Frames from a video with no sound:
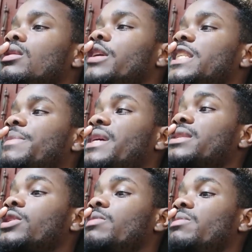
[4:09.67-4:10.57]
isn't it?
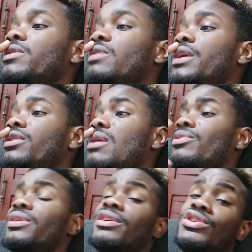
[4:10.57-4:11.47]
That's gonna be me right now. I'm
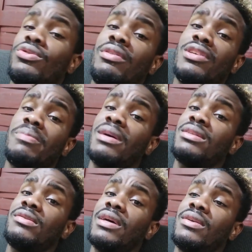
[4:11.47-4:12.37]
gonna enjoy this
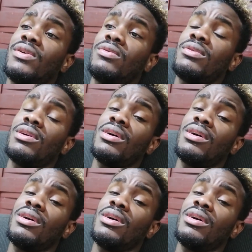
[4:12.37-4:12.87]
party right now.